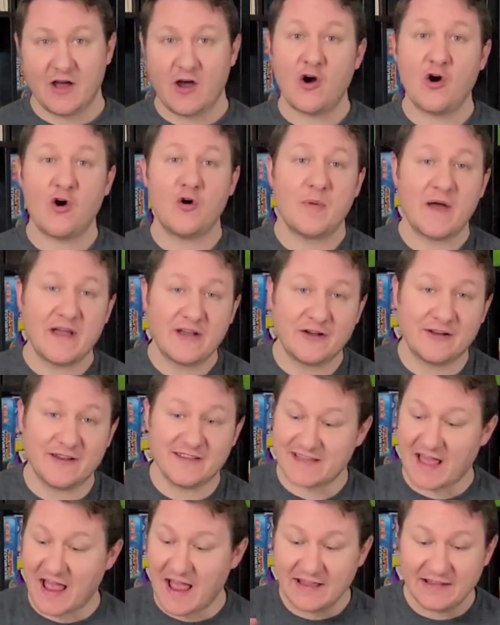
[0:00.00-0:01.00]
Oh my
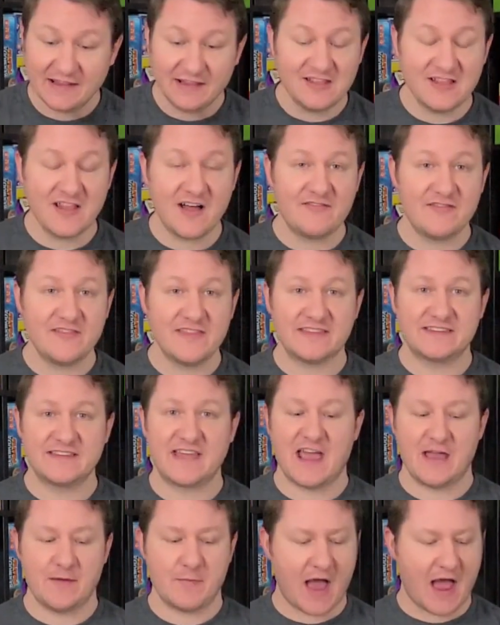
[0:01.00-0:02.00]
goodness, I love this
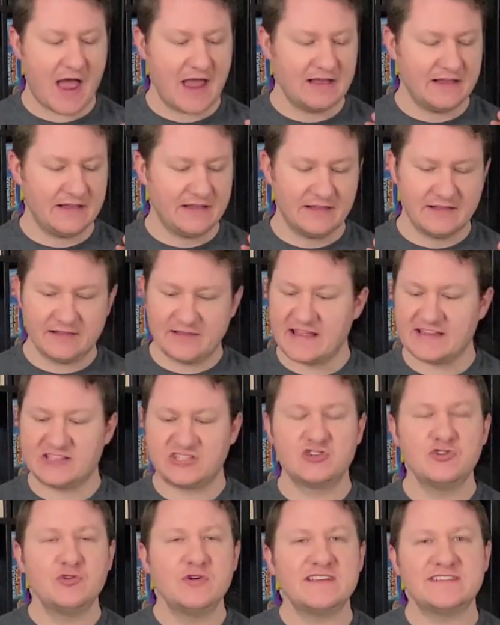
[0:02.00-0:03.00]
game. As
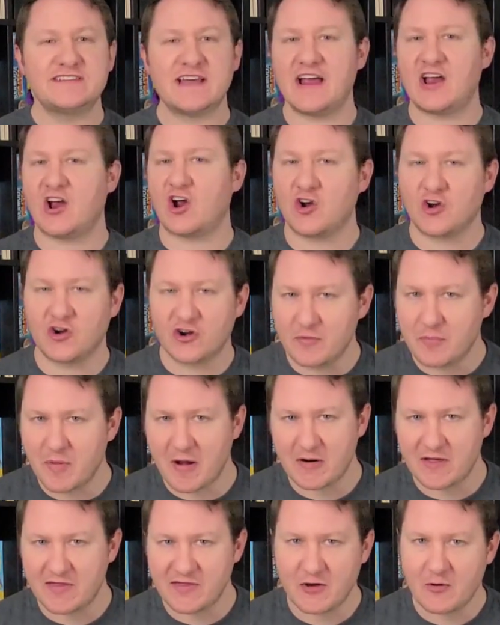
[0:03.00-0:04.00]
soon as I heard
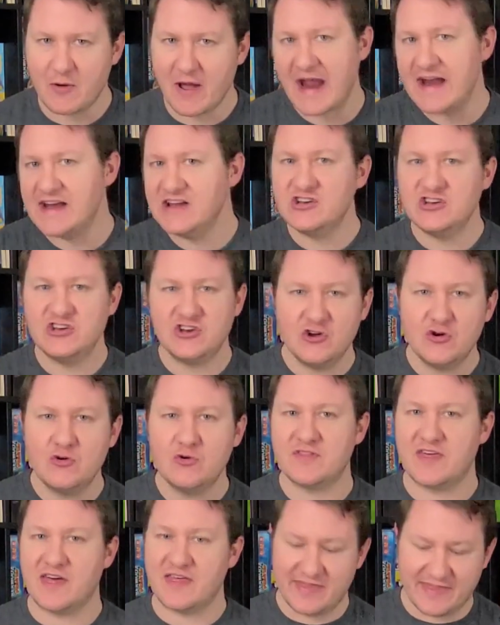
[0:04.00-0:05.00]
about it, though, I knew
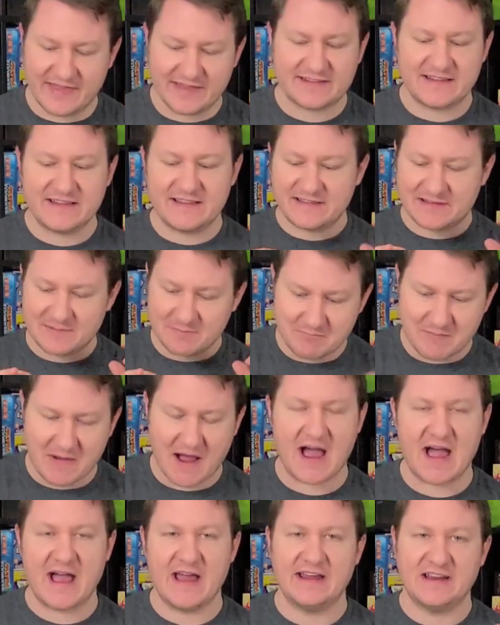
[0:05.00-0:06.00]
that this is
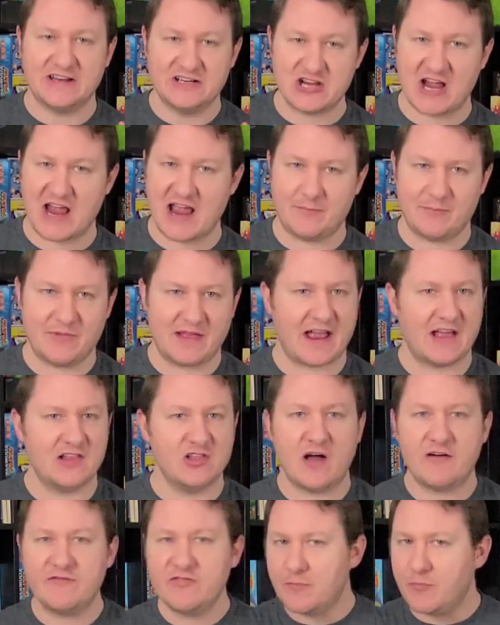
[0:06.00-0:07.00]
my jam. Like, I
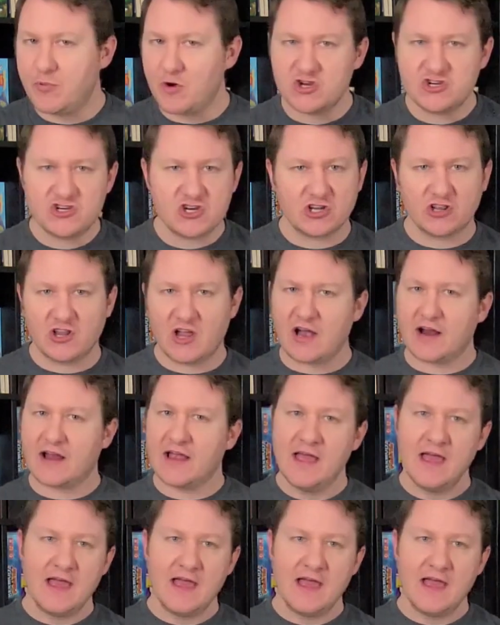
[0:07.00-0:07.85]
love the push your luck